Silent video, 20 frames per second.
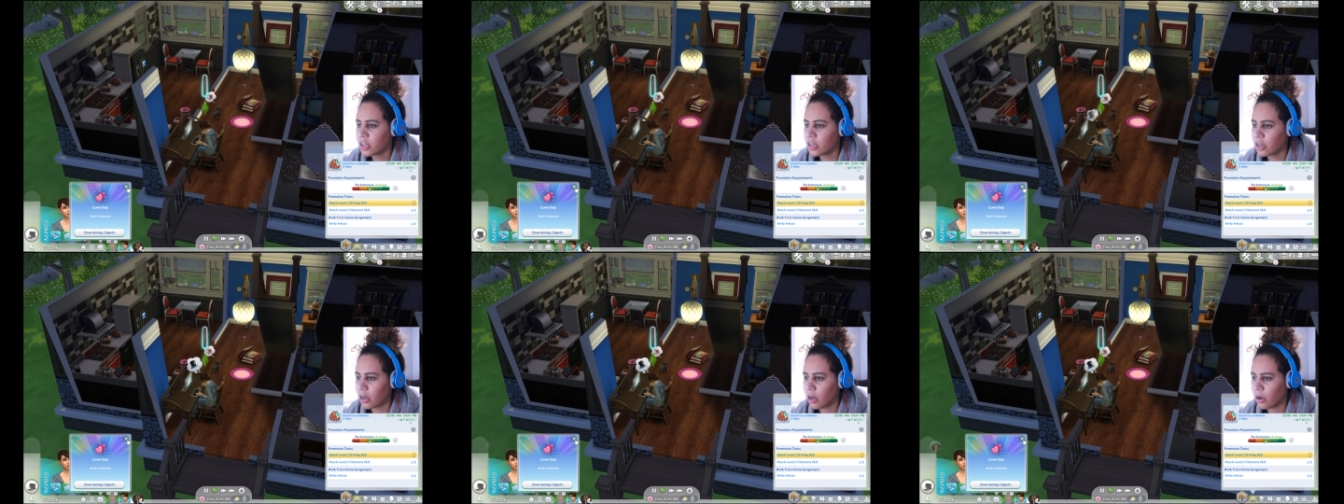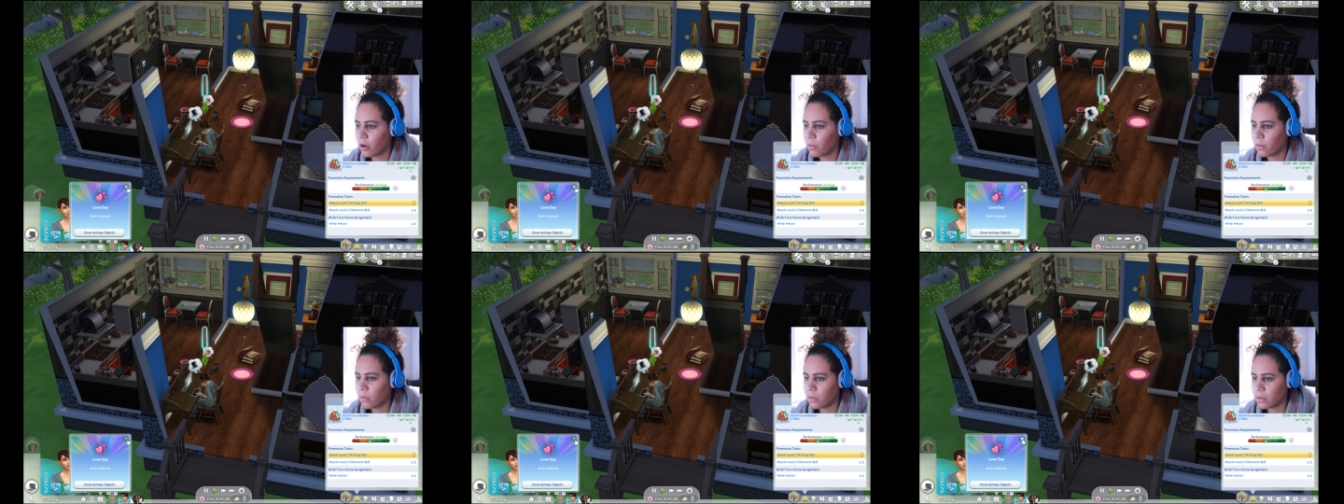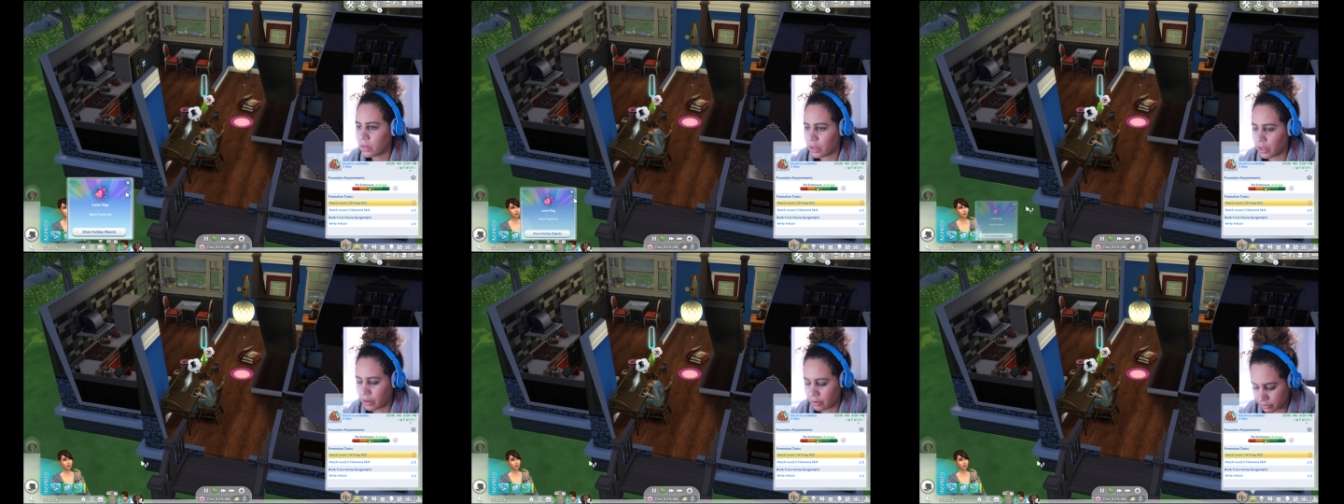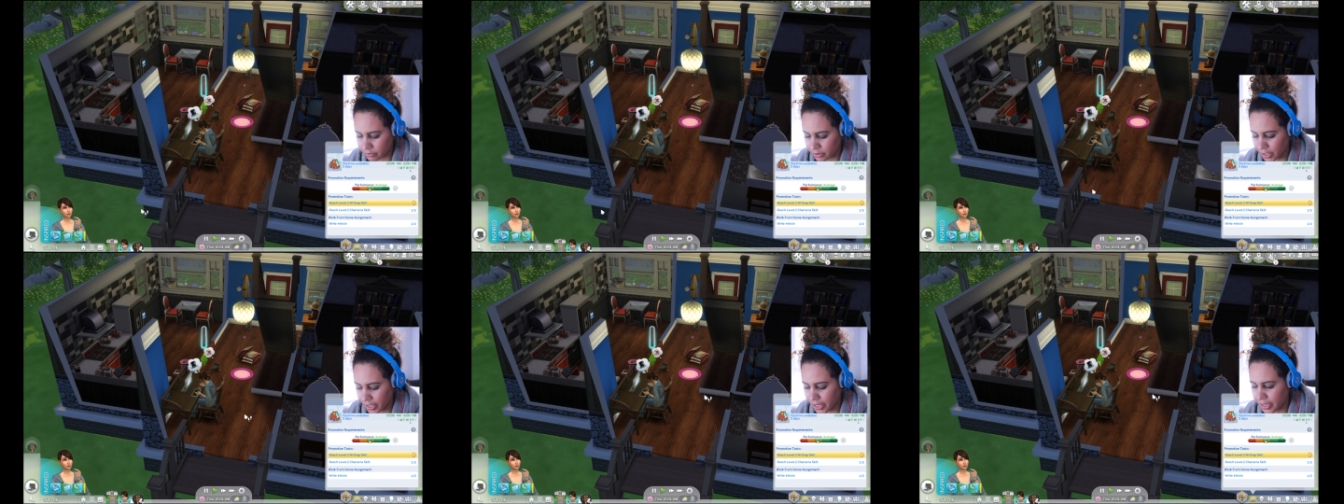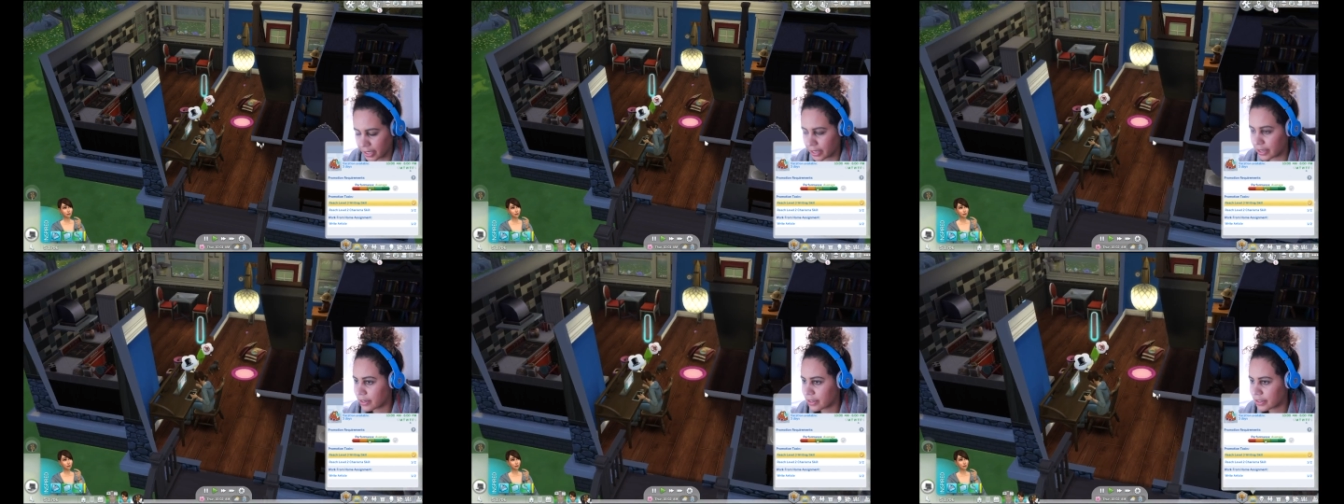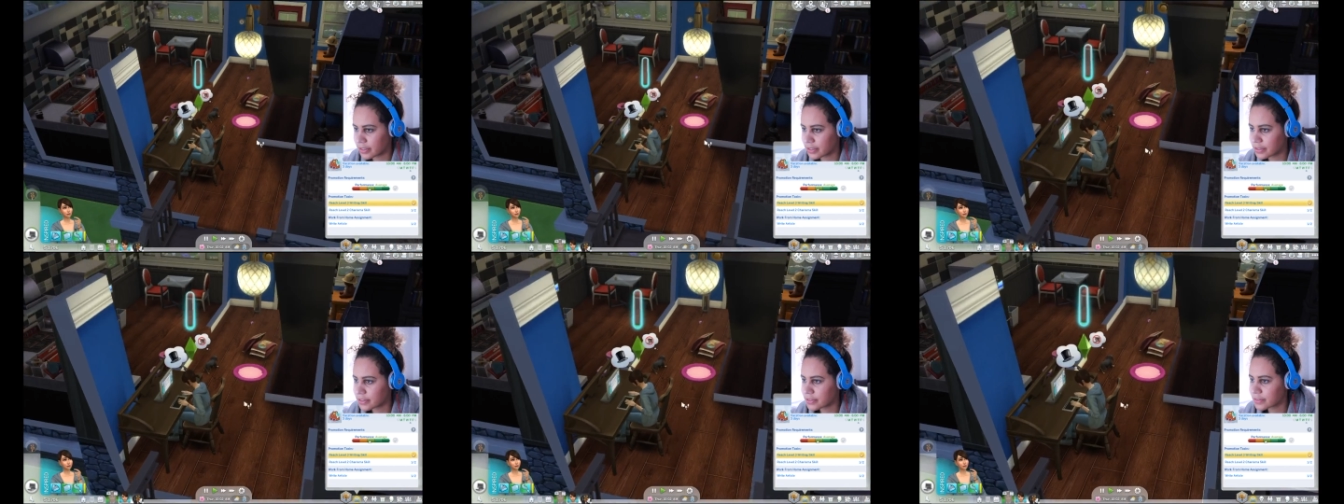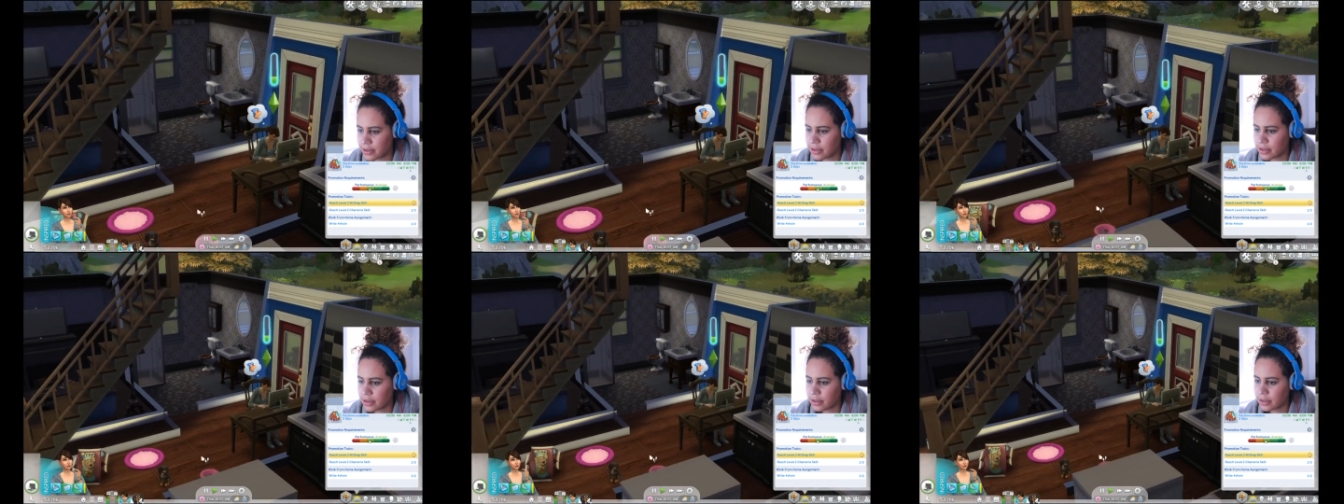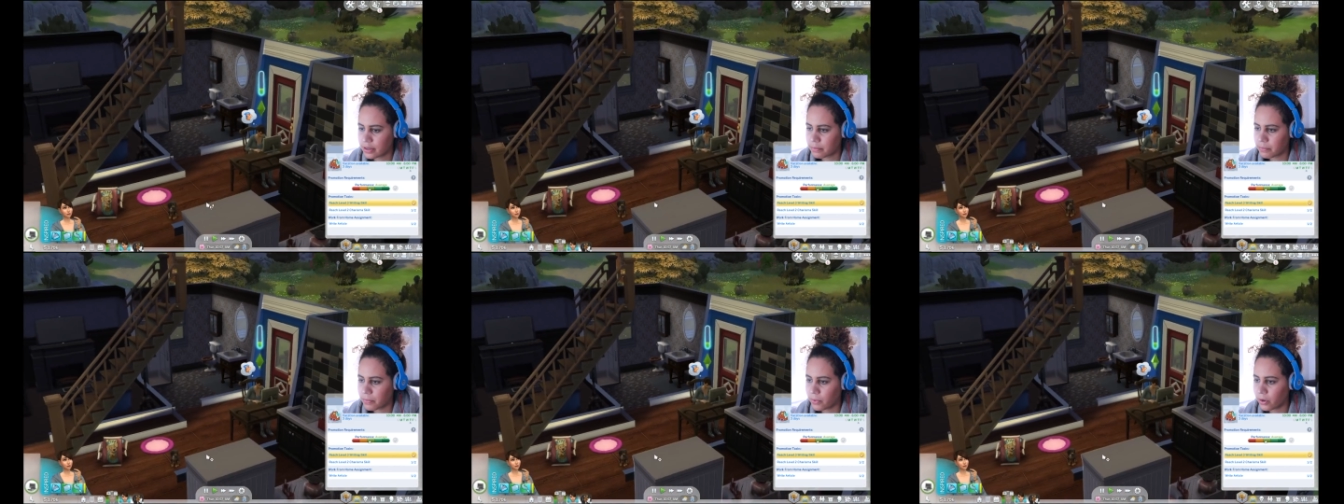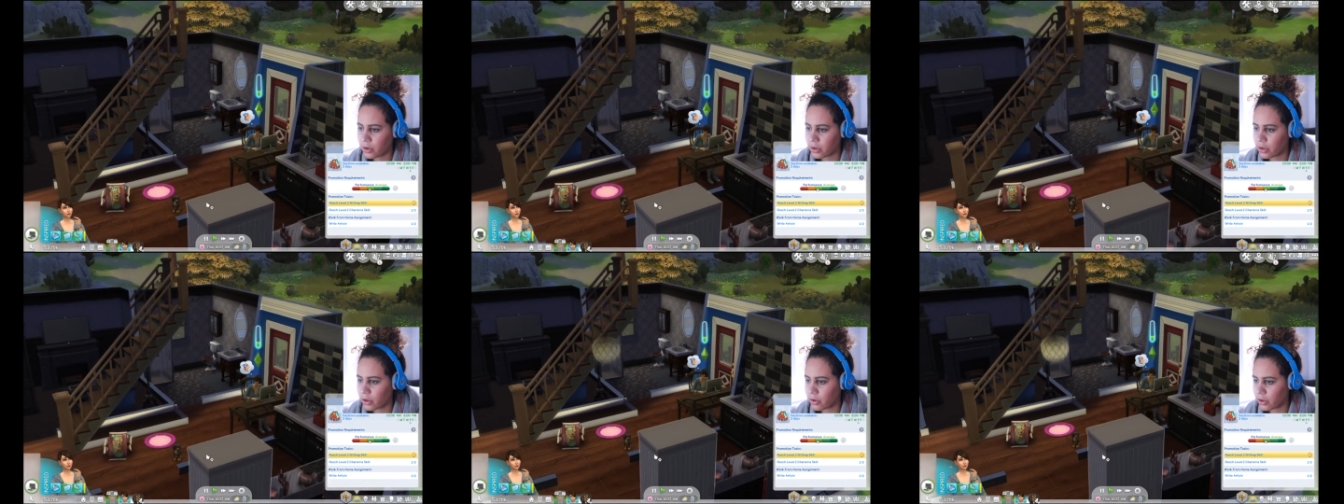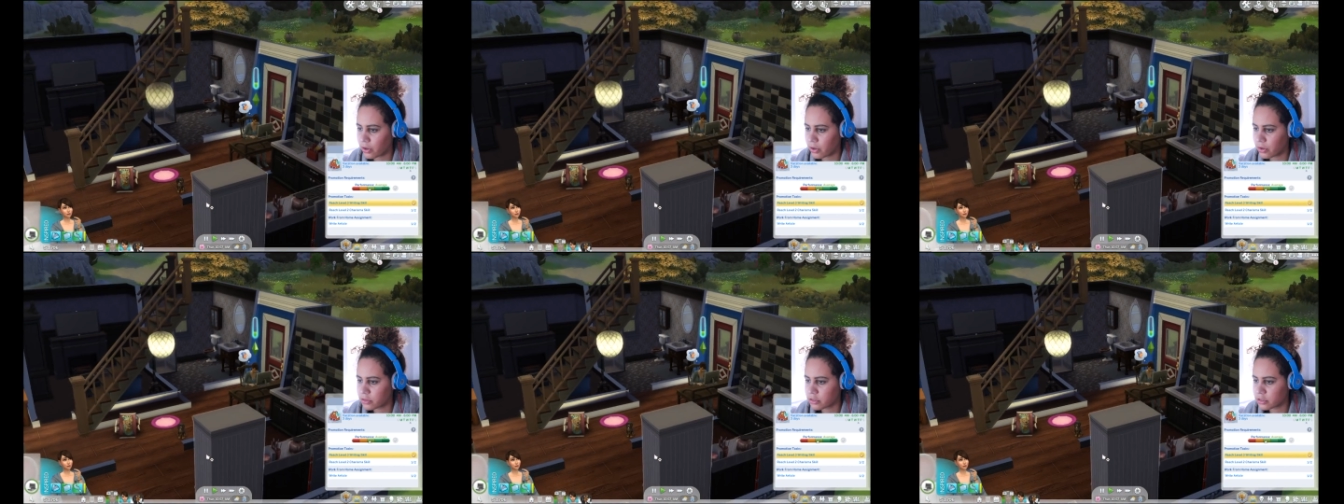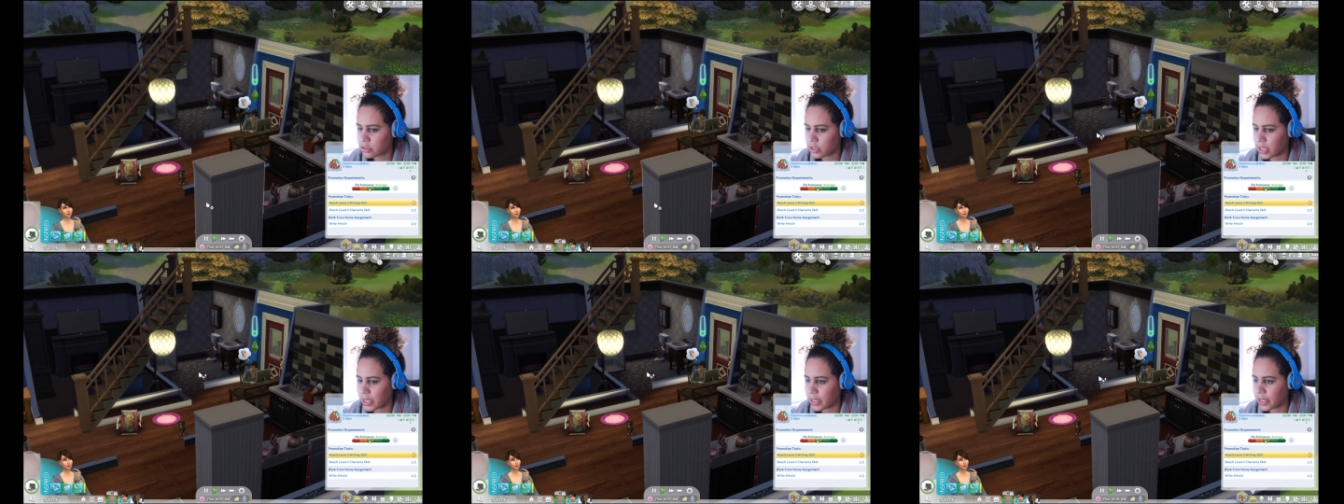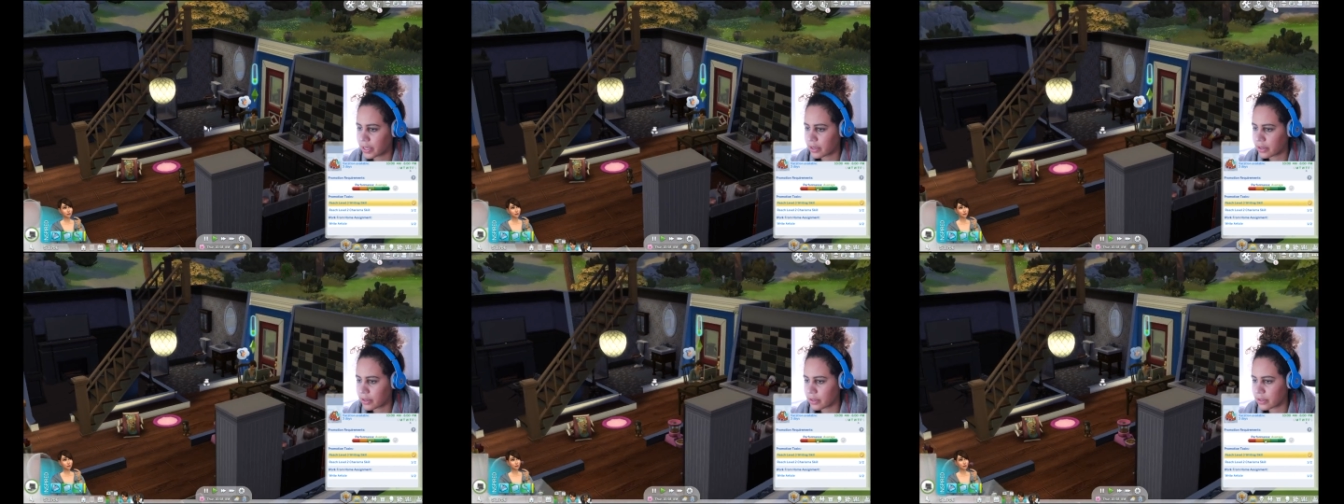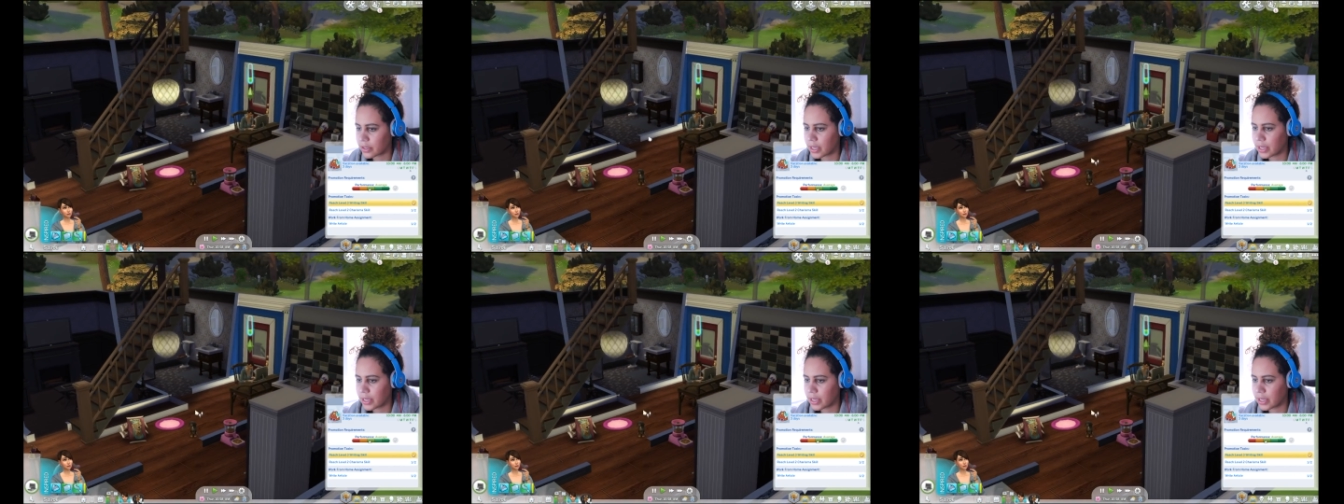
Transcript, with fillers: Oh, lovely. Poor Coco is like,